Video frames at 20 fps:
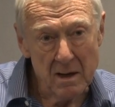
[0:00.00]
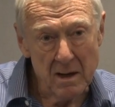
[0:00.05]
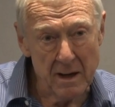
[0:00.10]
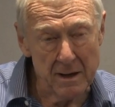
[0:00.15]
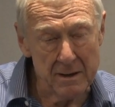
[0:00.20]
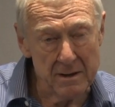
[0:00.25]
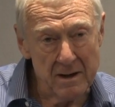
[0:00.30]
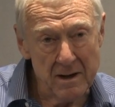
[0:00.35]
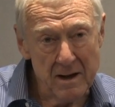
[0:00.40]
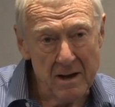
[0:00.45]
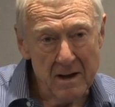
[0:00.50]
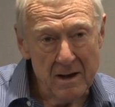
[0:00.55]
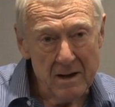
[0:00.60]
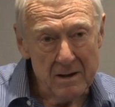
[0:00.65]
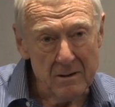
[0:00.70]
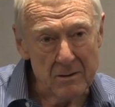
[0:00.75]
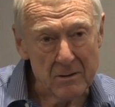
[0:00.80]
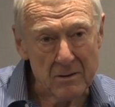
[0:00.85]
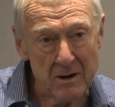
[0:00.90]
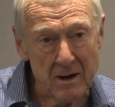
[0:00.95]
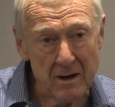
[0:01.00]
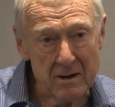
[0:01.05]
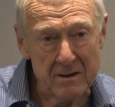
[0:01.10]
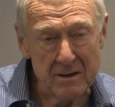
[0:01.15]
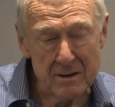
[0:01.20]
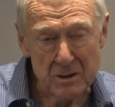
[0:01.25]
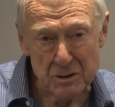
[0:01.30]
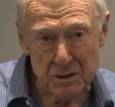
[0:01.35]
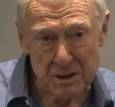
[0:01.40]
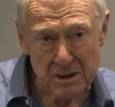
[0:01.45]
And you can't
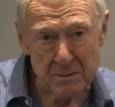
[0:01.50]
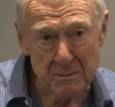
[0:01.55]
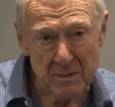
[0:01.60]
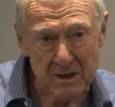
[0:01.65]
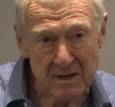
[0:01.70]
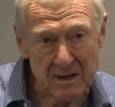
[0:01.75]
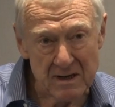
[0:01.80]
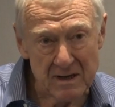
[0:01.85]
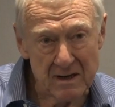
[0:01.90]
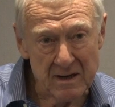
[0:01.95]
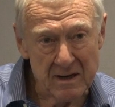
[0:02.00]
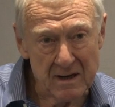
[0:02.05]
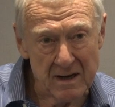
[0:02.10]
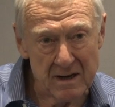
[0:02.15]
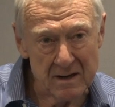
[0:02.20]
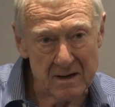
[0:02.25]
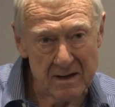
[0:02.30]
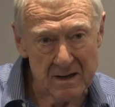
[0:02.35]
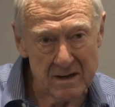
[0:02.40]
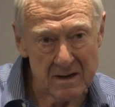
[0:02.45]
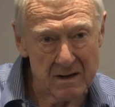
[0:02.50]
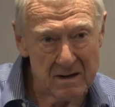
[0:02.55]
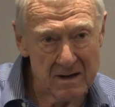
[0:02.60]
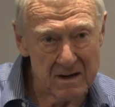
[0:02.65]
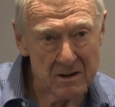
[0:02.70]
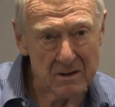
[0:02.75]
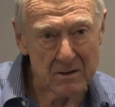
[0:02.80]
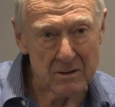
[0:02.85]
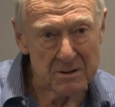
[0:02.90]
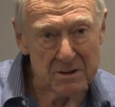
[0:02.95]
legitimately,
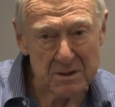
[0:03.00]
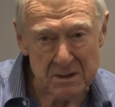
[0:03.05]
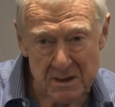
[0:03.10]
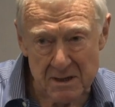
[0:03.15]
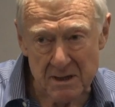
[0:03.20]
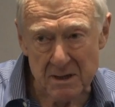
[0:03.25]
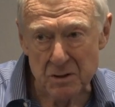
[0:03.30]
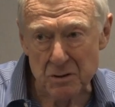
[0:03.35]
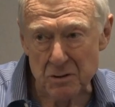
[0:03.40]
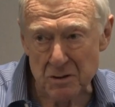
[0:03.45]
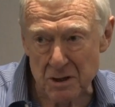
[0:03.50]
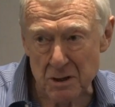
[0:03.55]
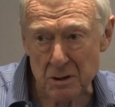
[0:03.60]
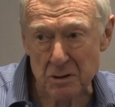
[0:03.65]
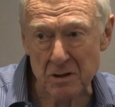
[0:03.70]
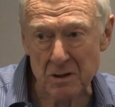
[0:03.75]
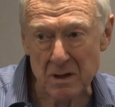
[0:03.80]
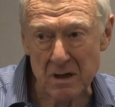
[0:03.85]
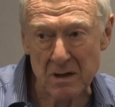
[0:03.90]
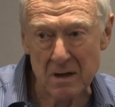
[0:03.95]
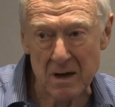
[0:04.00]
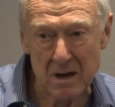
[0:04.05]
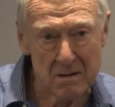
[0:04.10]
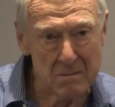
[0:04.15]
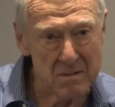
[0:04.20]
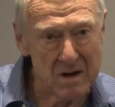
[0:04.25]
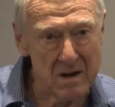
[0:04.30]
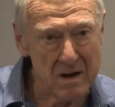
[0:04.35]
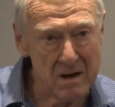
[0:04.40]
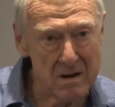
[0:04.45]
in a considered judicial
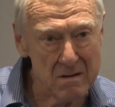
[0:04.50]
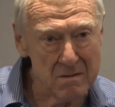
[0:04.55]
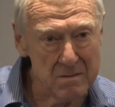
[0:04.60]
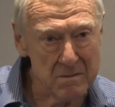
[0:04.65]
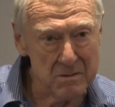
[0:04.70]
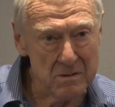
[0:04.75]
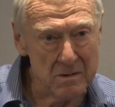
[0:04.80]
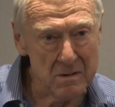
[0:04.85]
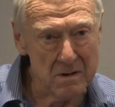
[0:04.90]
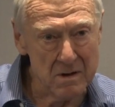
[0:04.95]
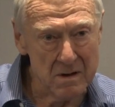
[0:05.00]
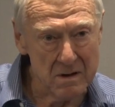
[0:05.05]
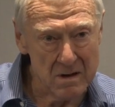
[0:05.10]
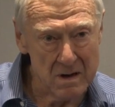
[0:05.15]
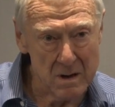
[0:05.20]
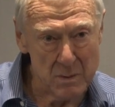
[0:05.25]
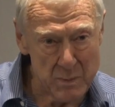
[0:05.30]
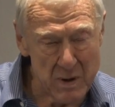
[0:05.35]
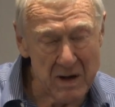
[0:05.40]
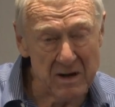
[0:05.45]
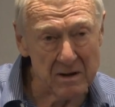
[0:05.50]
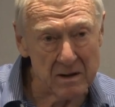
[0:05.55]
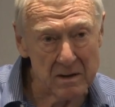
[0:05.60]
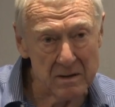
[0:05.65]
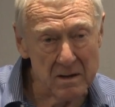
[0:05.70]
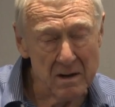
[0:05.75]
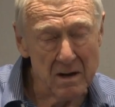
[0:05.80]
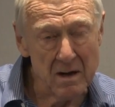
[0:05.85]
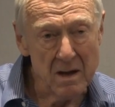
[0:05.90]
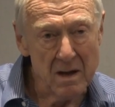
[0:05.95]

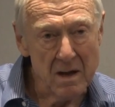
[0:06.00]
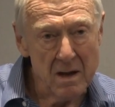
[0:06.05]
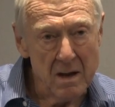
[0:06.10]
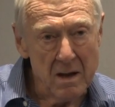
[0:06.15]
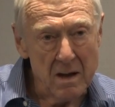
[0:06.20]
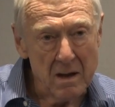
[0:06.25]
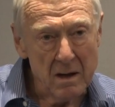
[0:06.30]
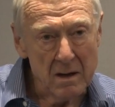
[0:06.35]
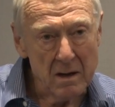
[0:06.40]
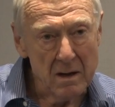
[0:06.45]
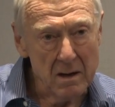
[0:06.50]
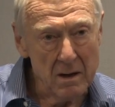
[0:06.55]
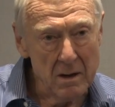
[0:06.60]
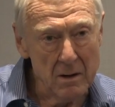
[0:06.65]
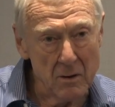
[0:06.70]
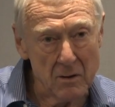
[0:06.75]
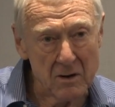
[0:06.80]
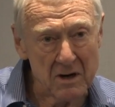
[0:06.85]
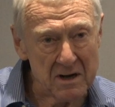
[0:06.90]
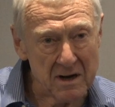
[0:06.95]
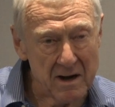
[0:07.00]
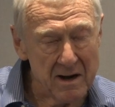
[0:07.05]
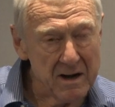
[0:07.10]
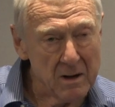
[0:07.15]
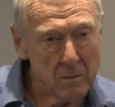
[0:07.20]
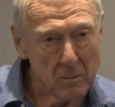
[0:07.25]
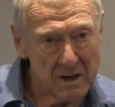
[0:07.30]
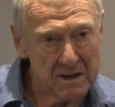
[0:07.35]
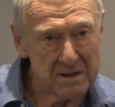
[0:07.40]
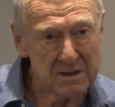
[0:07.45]
opinion, look at
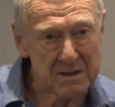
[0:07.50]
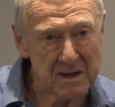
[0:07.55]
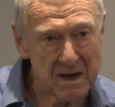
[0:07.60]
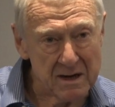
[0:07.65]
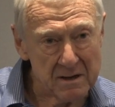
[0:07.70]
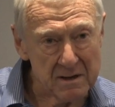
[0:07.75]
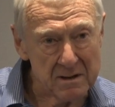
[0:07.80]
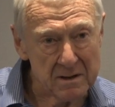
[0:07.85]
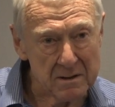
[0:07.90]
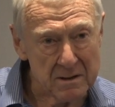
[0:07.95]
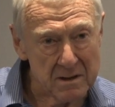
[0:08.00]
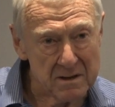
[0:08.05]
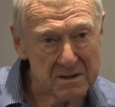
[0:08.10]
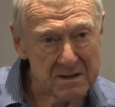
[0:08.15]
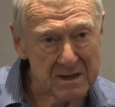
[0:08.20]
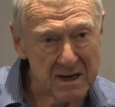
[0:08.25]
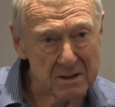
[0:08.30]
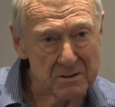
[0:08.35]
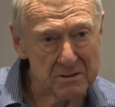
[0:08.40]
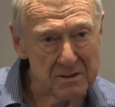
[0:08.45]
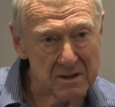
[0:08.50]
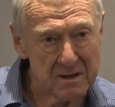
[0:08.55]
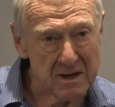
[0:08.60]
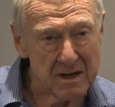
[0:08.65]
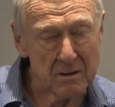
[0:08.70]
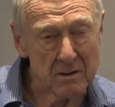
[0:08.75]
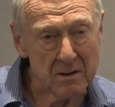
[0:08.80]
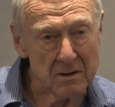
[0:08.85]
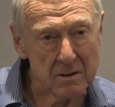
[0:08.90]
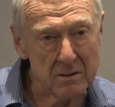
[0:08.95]
only one side of the transaction and
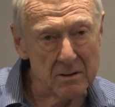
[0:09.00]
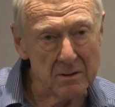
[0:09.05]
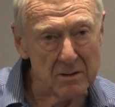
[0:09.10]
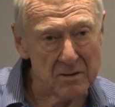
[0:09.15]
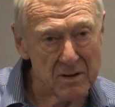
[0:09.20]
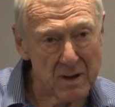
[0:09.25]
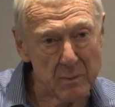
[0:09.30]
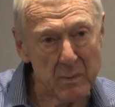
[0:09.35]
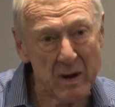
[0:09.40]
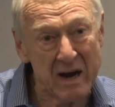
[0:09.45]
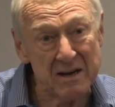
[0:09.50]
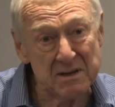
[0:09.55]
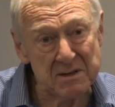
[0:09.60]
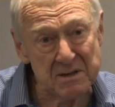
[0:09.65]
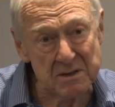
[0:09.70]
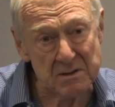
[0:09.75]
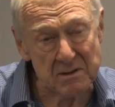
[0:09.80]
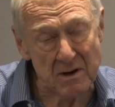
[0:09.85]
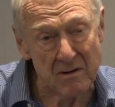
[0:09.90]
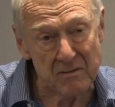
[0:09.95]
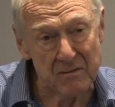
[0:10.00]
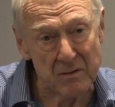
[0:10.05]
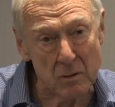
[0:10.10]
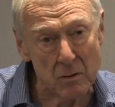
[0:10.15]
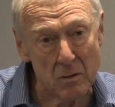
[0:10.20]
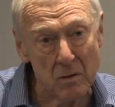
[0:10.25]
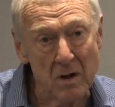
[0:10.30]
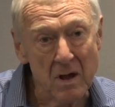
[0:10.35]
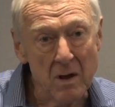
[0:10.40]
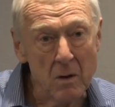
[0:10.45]
then conclude on the basis of
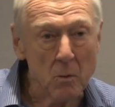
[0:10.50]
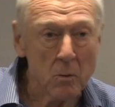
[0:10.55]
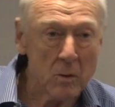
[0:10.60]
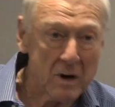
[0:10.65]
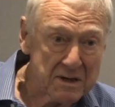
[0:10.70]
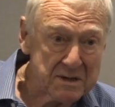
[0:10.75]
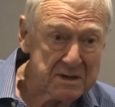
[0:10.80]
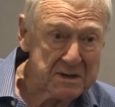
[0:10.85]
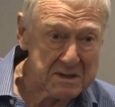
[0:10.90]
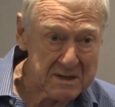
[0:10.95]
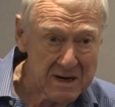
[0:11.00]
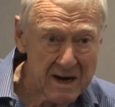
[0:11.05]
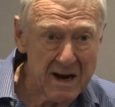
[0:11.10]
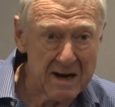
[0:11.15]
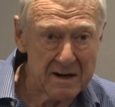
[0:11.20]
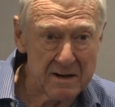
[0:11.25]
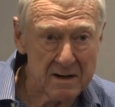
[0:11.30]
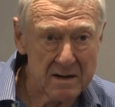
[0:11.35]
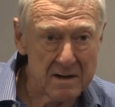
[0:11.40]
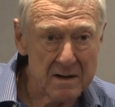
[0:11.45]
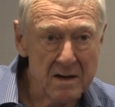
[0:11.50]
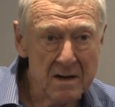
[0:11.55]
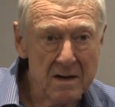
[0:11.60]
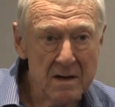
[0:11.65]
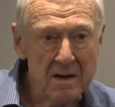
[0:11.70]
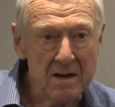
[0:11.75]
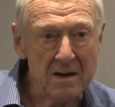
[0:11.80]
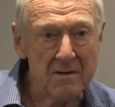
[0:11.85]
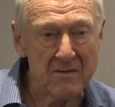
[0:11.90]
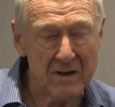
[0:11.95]
your one-sided
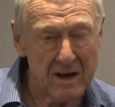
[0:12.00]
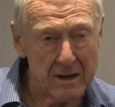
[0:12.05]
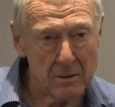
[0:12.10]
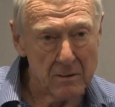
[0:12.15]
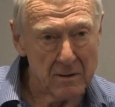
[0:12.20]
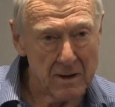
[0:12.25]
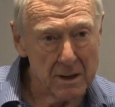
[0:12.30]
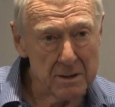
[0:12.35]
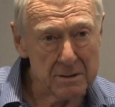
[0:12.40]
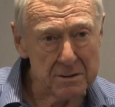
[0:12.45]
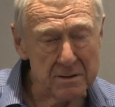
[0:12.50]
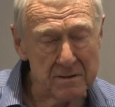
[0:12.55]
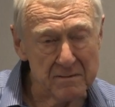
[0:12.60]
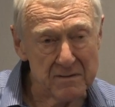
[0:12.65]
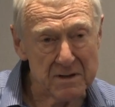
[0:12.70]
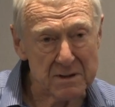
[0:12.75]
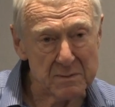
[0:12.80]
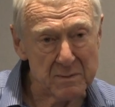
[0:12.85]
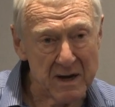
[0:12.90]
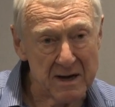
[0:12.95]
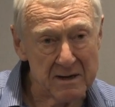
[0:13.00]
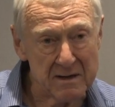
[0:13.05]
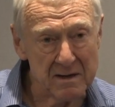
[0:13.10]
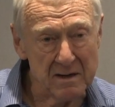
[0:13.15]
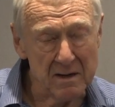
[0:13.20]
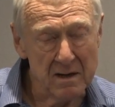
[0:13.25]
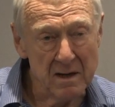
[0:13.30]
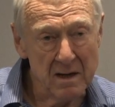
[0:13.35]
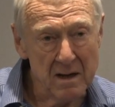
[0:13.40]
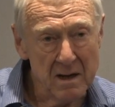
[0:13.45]
evaluation of this matter
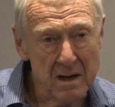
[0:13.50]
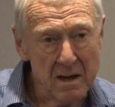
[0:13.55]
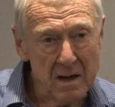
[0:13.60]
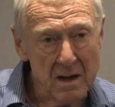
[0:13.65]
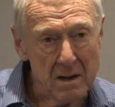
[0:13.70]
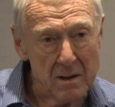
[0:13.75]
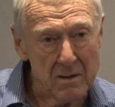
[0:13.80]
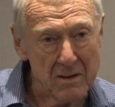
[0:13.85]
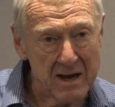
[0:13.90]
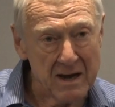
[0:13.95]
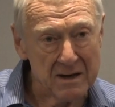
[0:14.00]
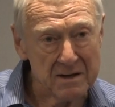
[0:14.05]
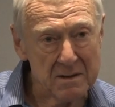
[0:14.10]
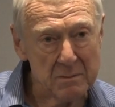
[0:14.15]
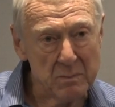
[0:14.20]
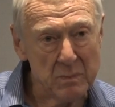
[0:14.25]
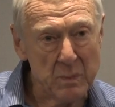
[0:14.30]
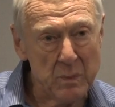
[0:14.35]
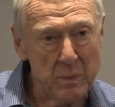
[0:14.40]
that